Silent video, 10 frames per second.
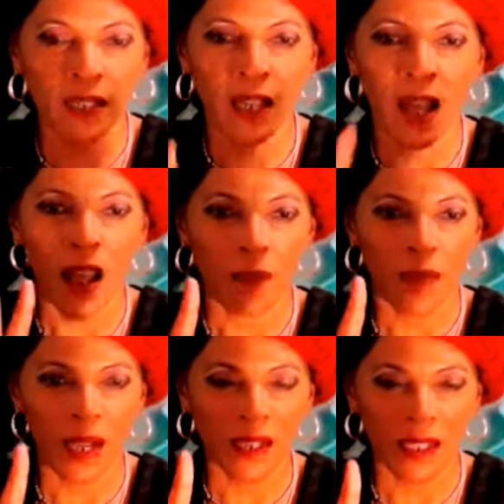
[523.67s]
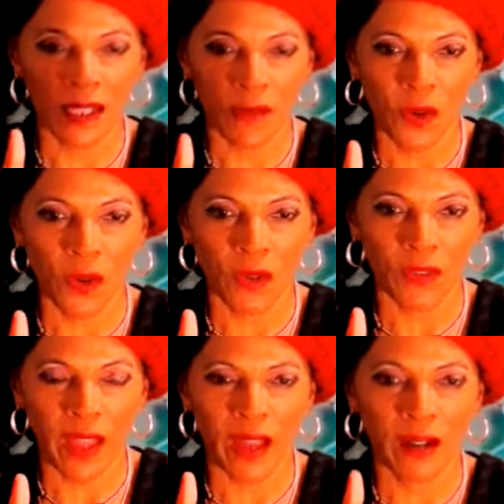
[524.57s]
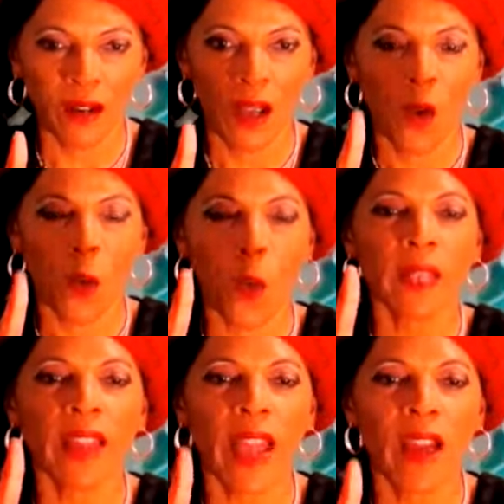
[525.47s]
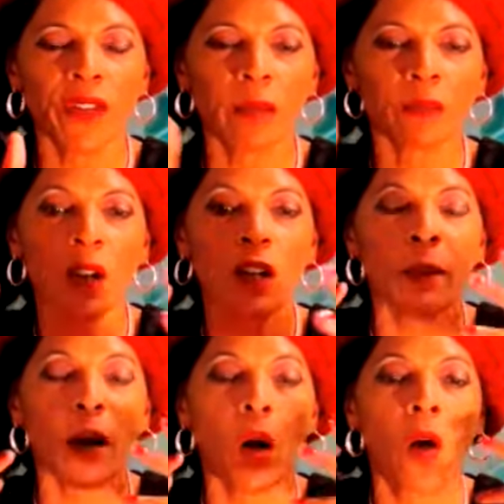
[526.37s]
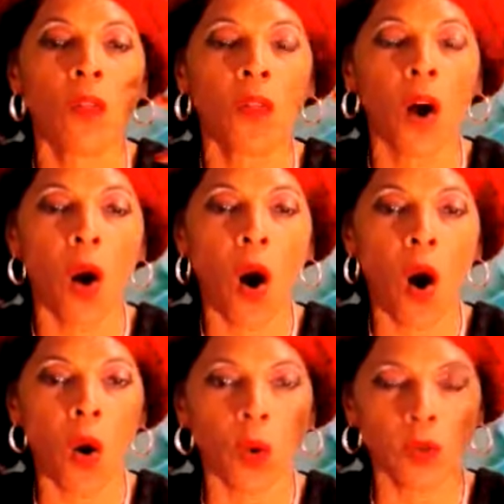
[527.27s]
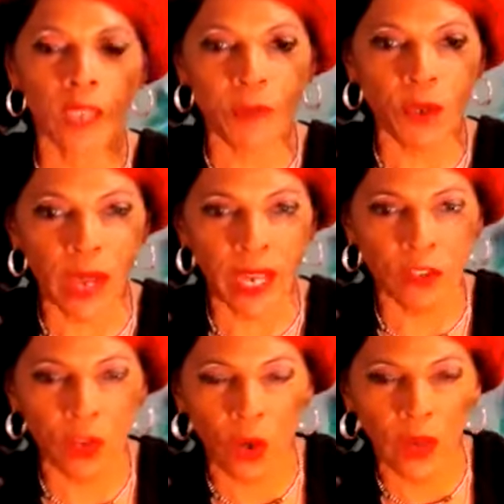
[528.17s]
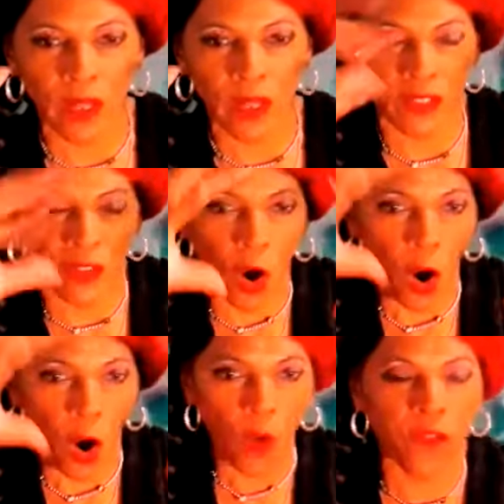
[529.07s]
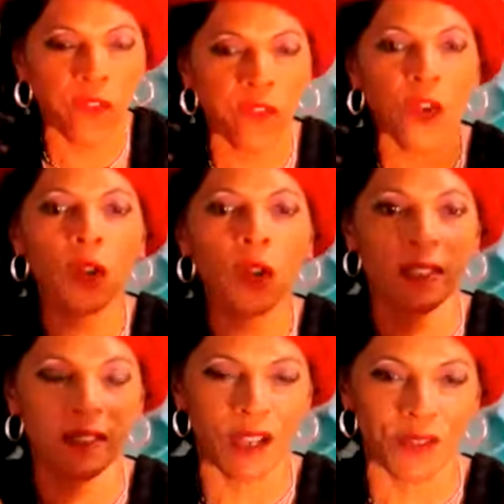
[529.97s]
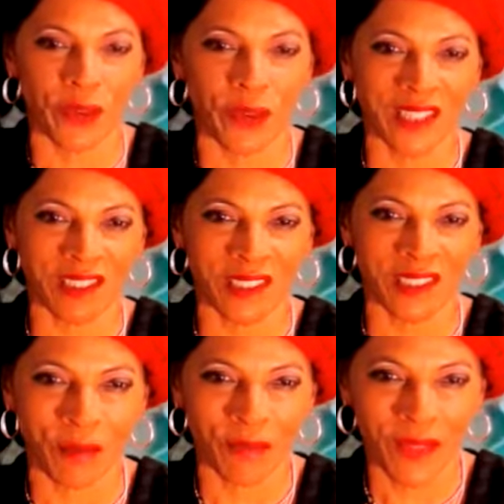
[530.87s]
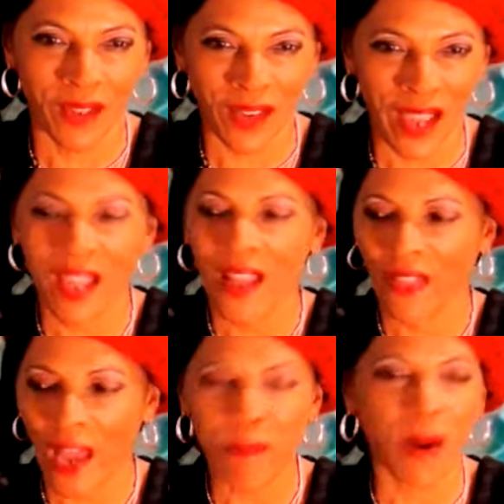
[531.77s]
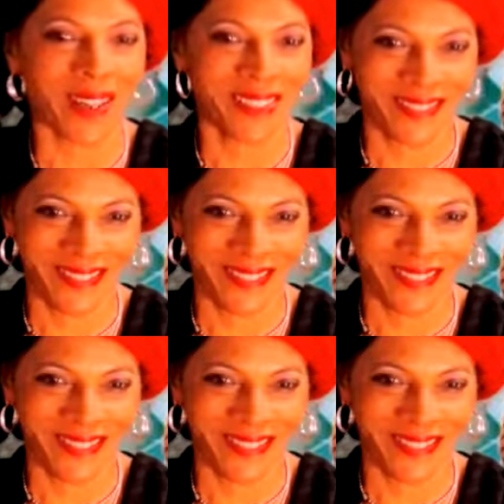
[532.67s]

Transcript: Again, I'm not going to keep going over that. Whatever it, I'm talking about the whole W H O L E, the whole fullness of a relationship. Okay, that part.